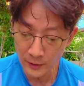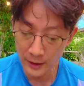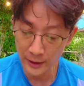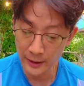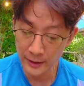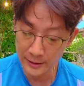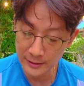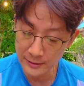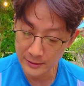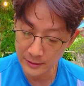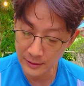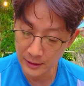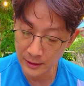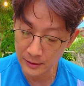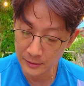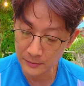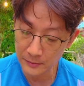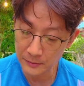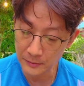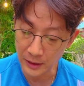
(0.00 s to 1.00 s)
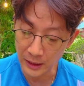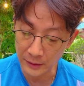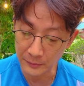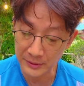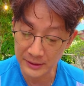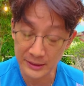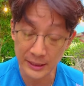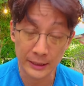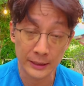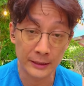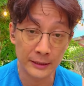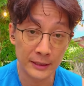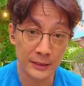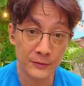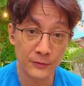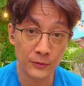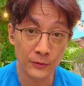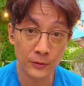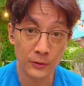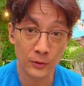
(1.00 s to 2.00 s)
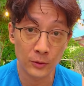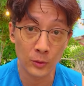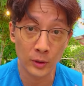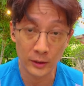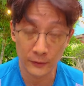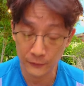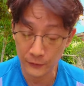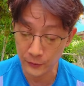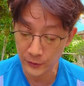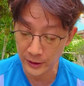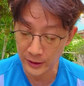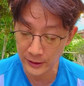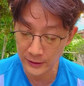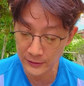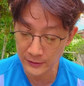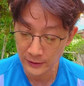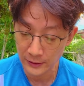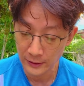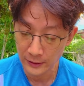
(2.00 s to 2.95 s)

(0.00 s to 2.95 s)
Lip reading: And I've been taking this for quite a few years.